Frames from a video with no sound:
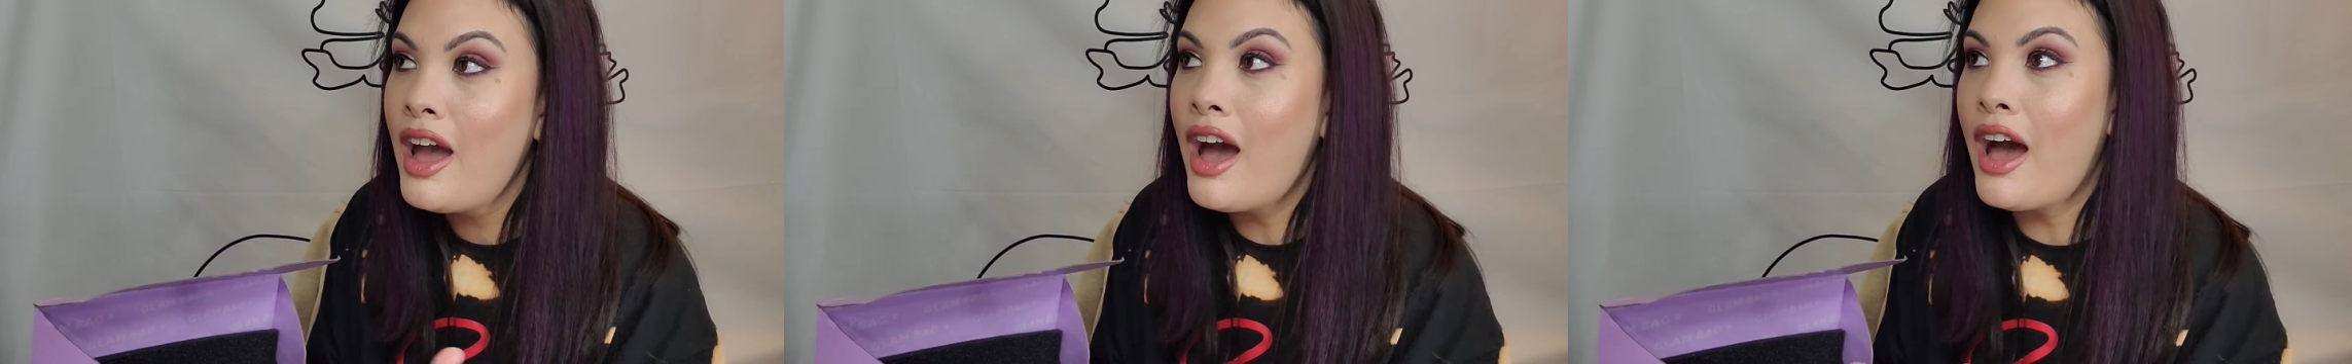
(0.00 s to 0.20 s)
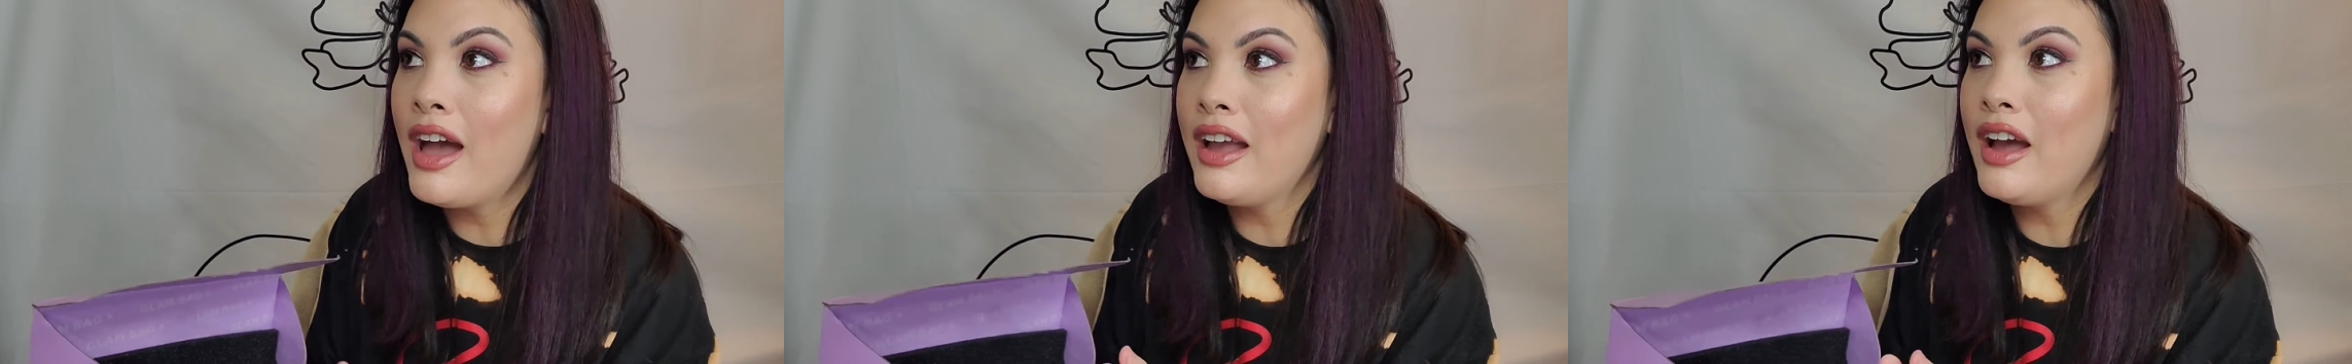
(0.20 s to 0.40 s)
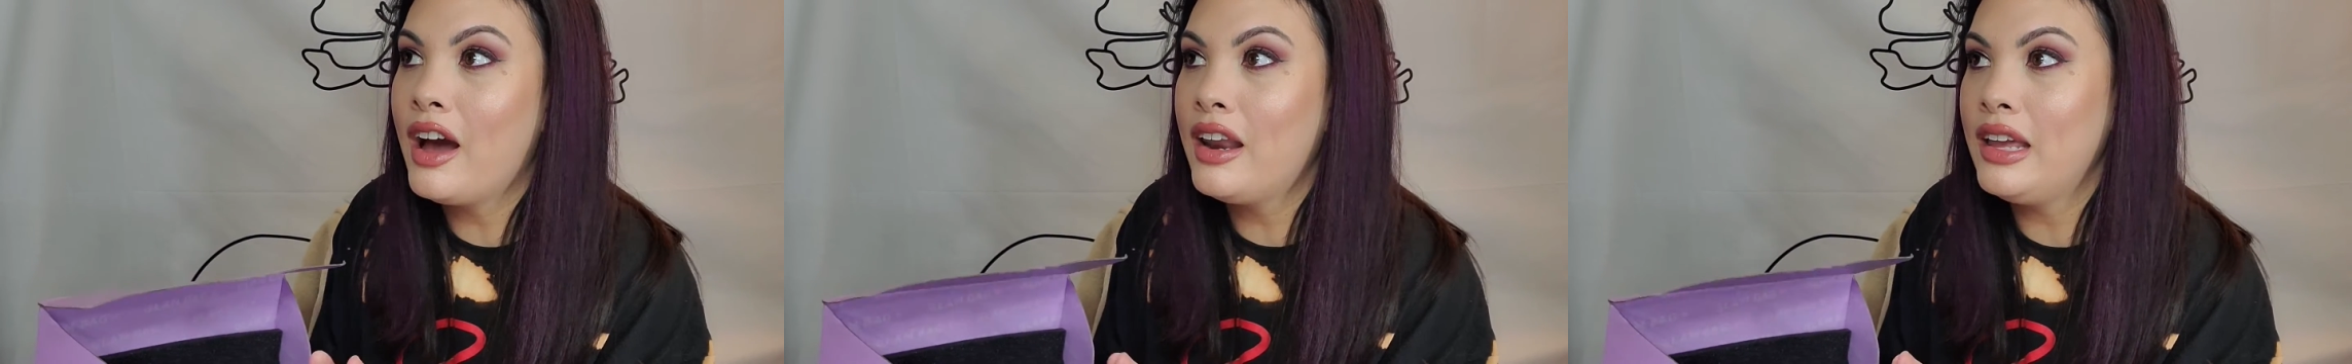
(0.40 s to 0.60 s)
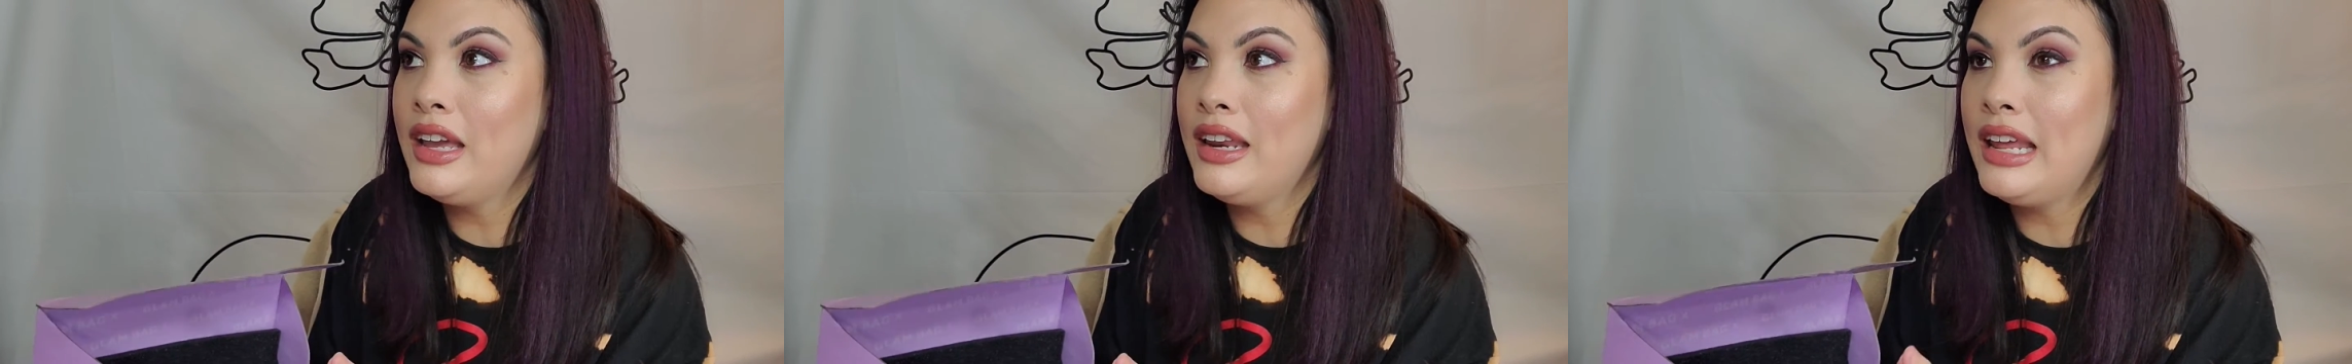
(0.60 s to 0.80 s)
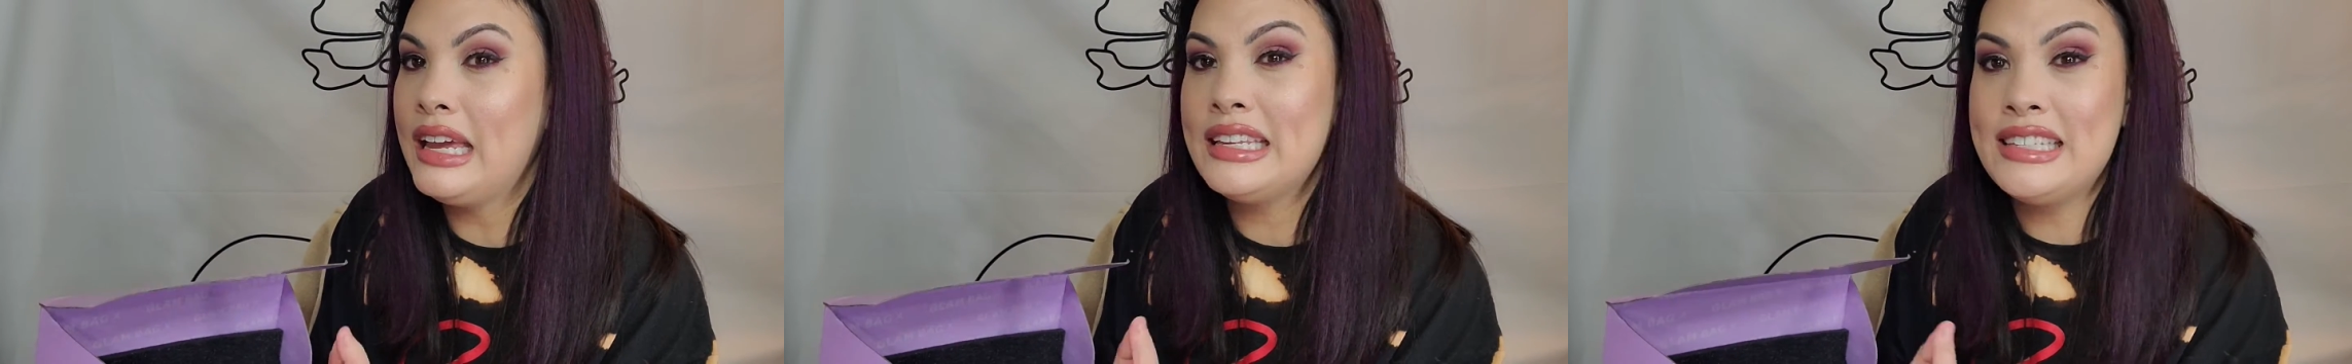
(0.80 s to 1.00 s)
I got
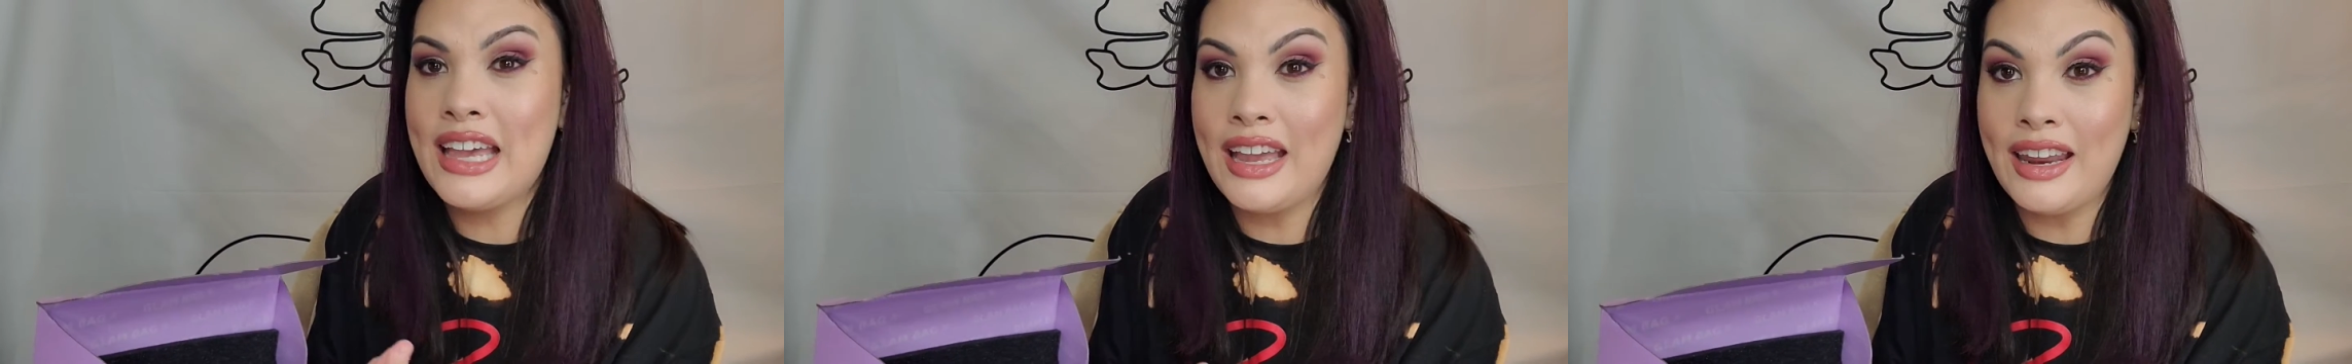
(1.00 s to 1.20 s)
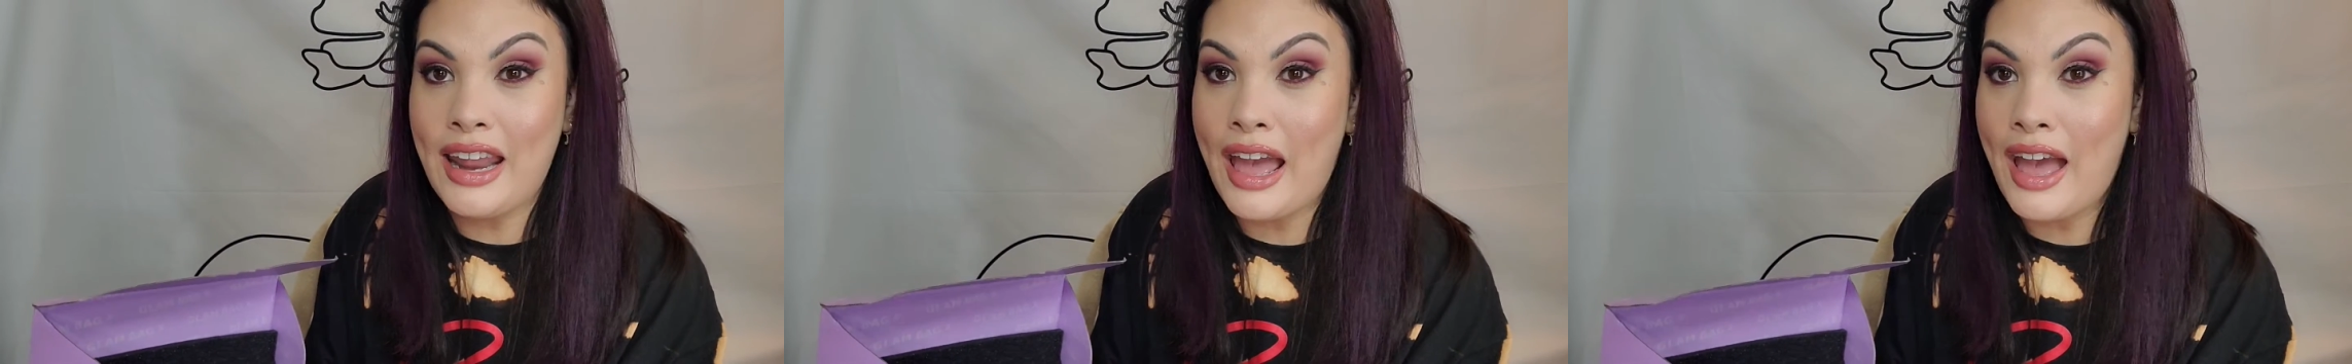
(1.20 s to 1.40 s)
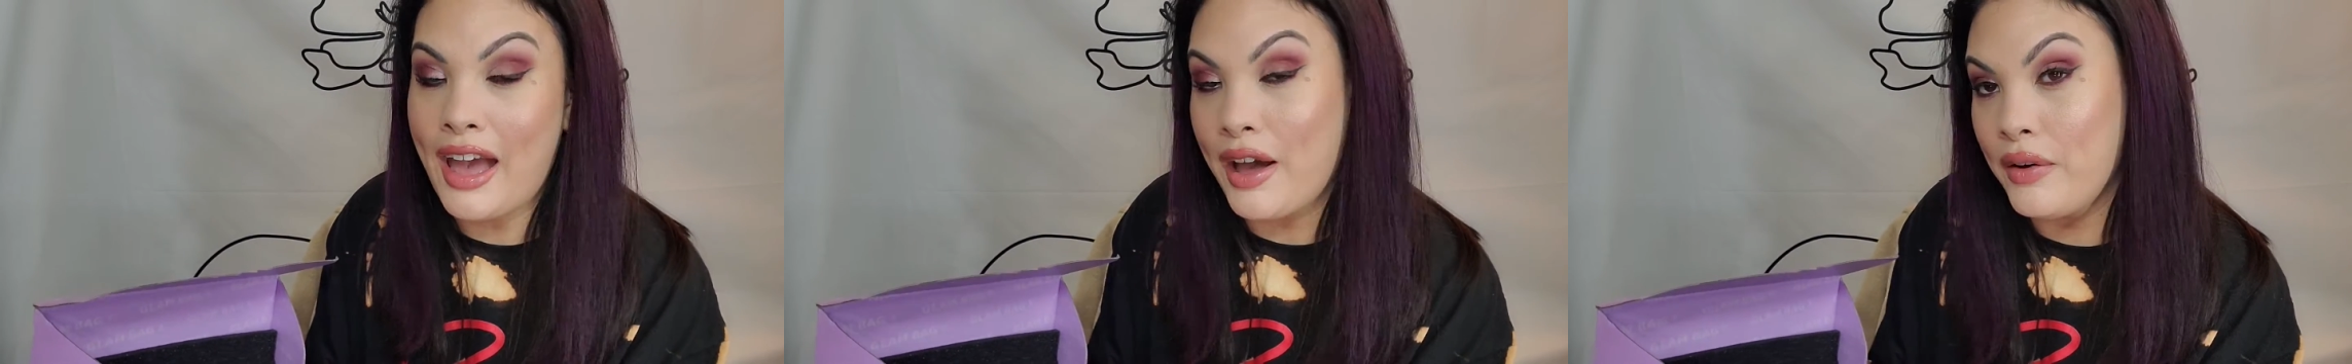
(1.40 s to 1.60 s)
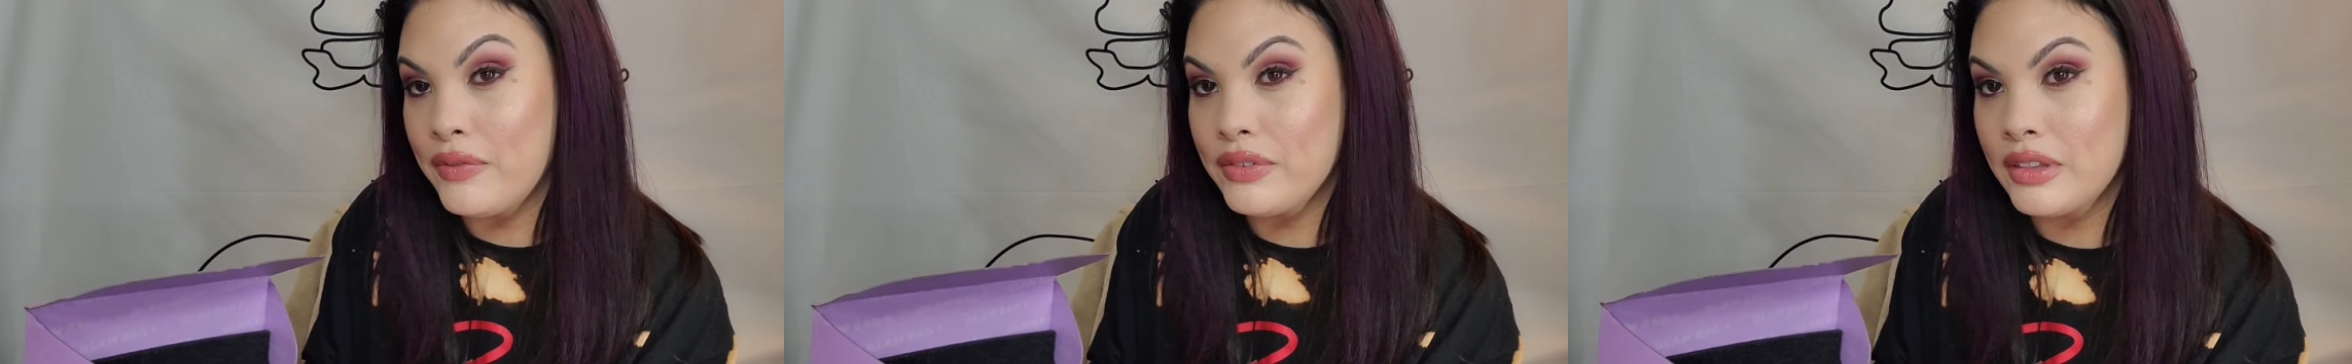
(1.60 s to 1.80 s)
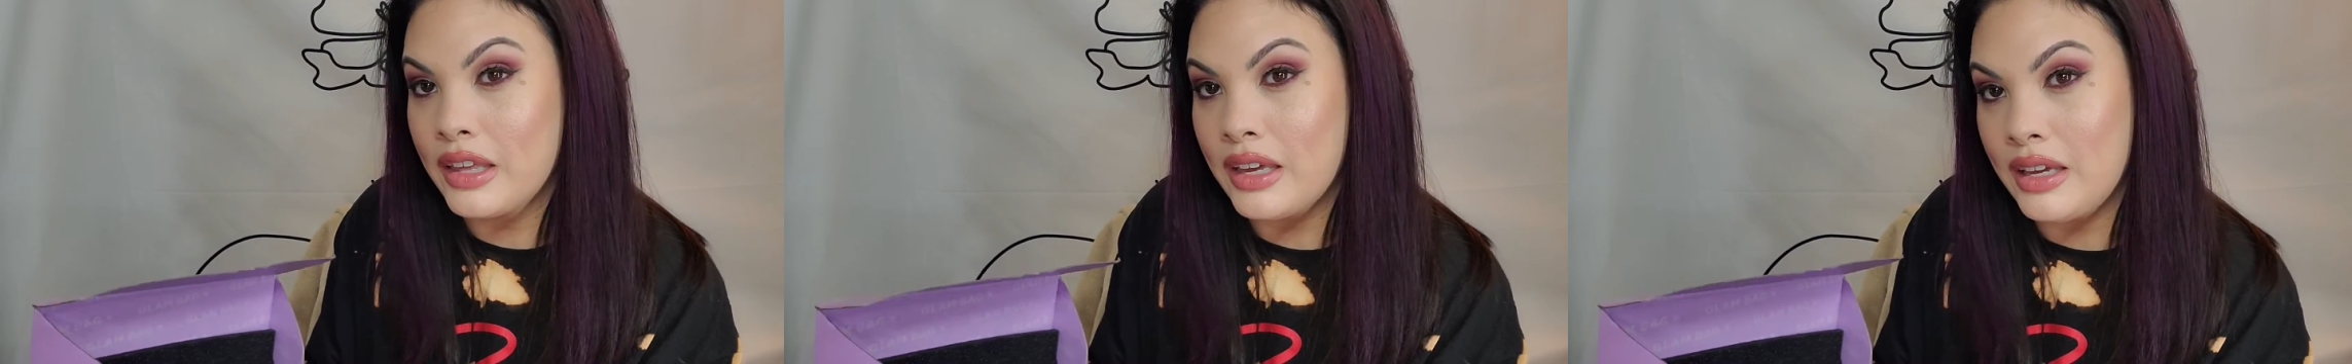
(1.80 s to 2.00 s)
in a day and a half
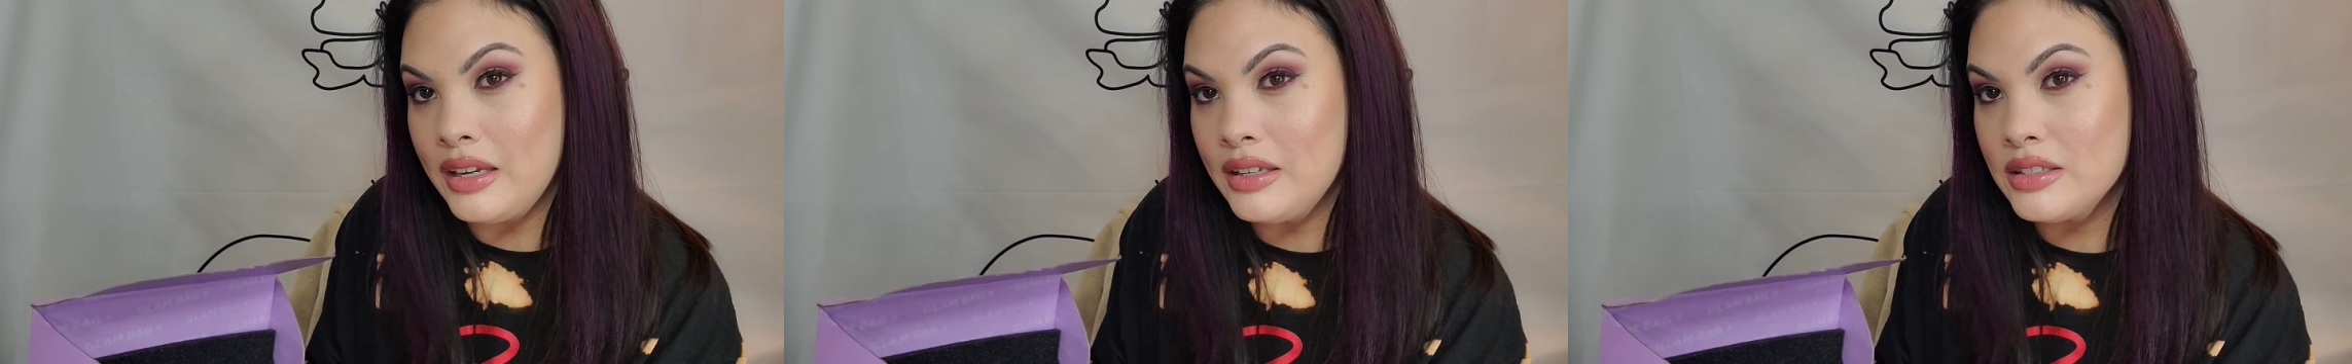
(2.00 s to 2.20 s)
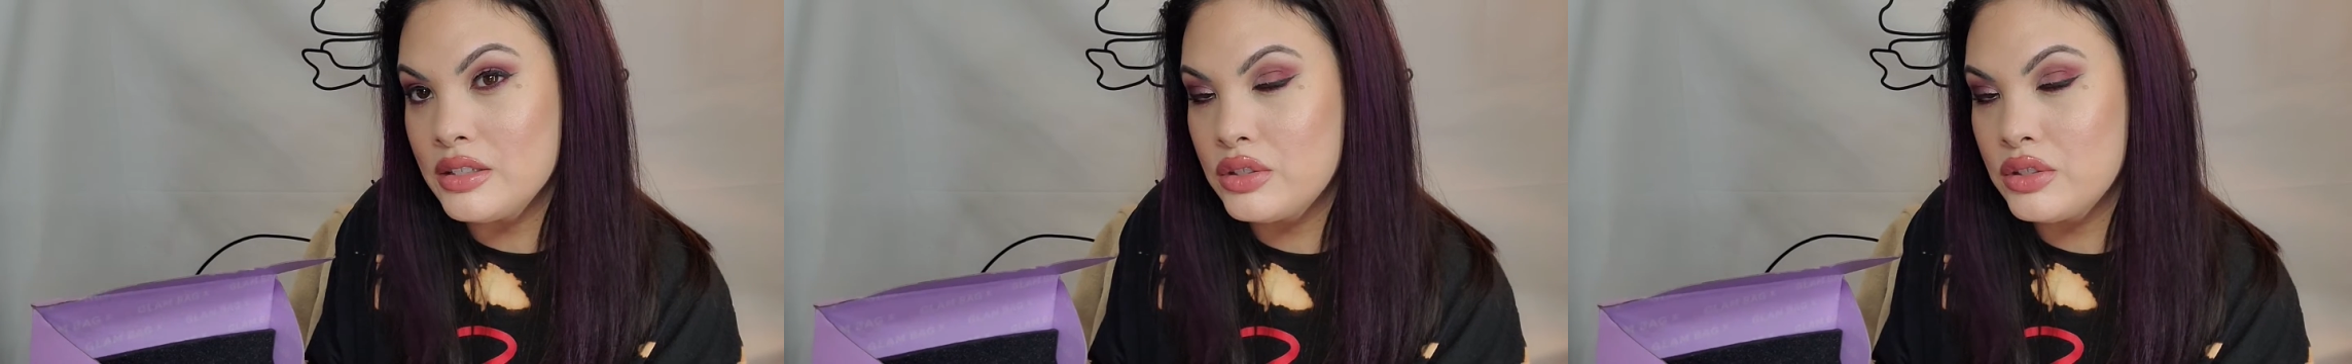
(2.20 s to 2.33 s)
late,